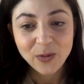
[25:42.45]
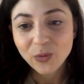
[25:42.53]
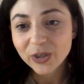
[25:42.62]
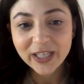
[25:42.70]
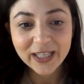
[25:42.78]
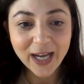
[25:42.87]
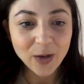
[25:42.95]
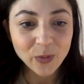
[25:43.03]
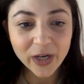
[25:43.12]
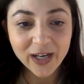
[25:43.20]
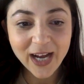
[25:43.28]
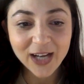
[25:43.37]
working
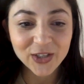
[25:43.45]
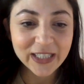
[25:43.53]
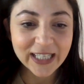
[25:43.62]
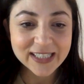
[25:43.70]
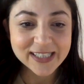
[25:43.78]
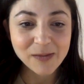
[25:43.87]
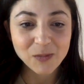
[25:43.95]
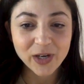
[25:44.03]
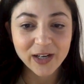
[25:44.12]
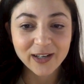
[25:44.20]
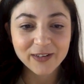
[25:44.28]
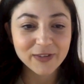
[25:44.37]
out how to get
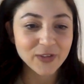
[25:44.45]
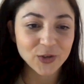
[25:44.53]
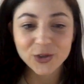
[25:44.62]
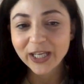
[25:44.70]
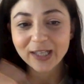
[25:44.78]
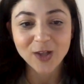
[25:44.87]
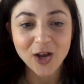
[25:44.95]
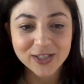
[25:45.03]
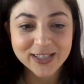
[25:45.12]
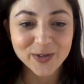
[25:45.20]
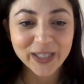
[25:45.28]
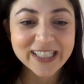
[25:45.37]
somewhere, even though you get
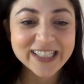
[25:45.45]
lost 20